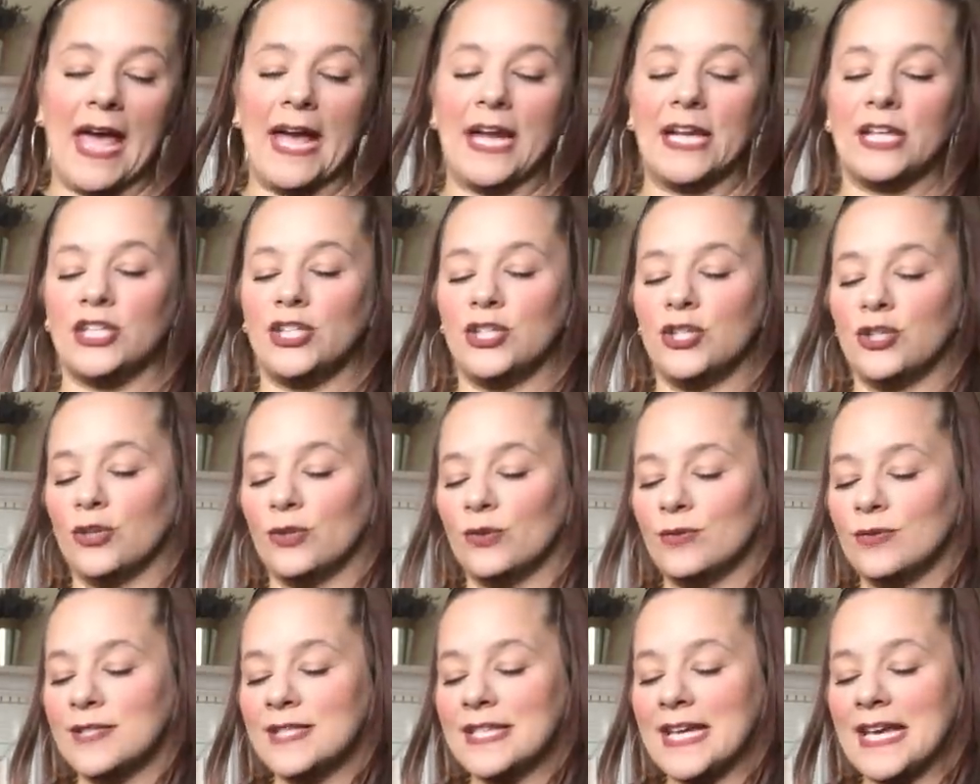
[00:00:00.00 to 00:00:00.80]
and
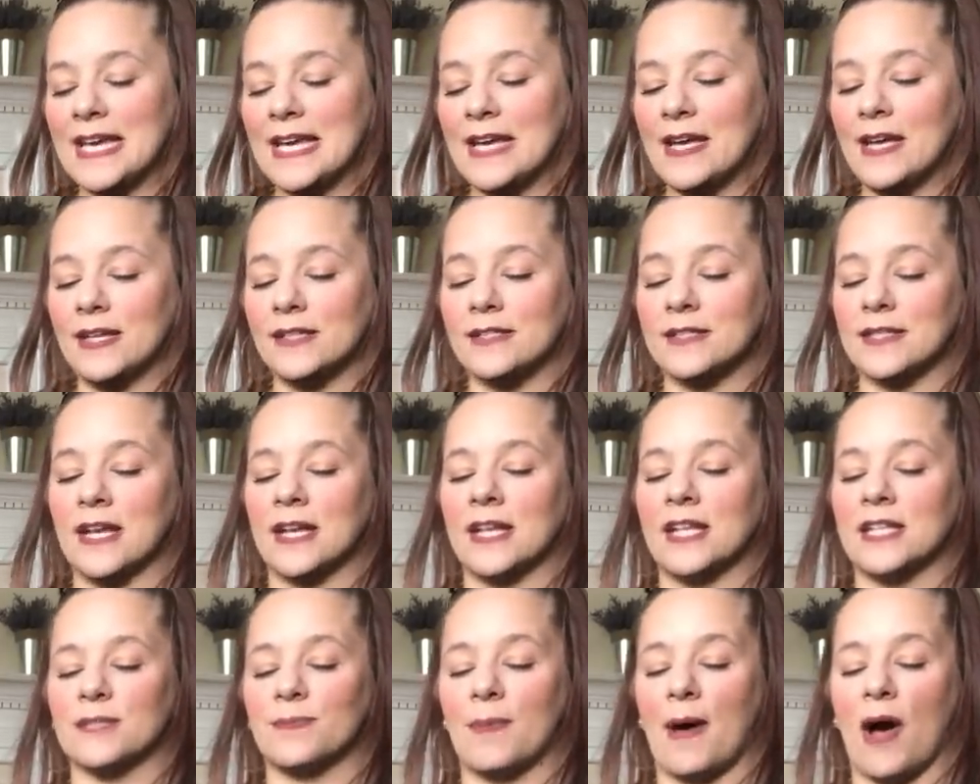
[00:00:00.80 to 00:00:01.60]
use it.
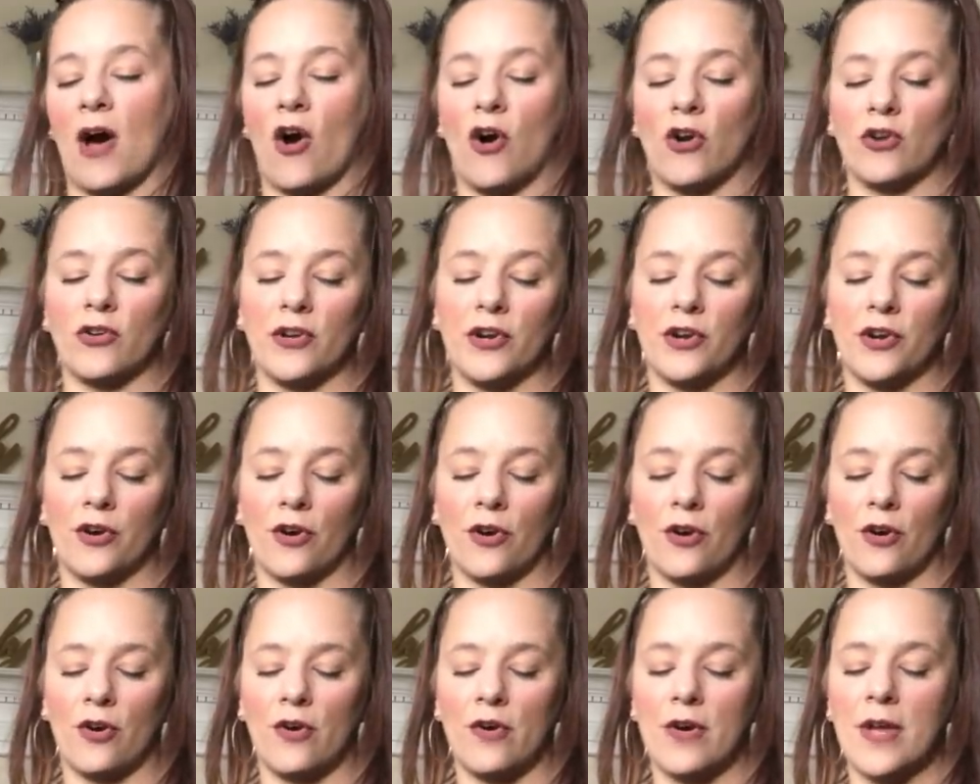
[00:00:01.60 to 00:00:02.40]
And it's by Hungry
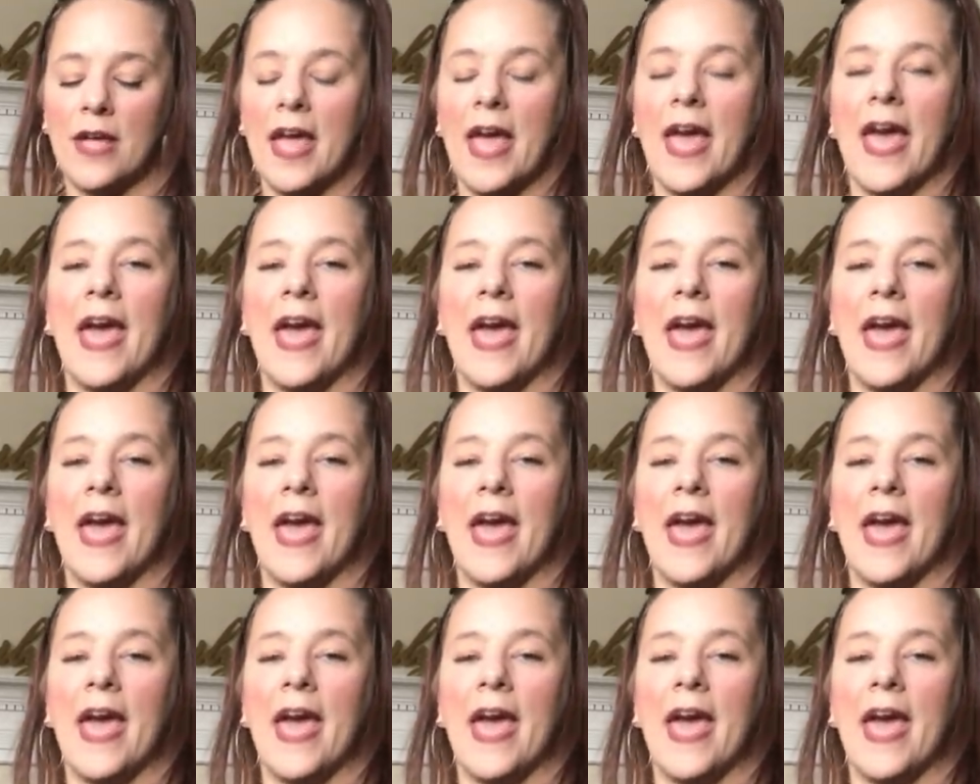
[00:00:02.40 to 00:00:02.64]
Girl.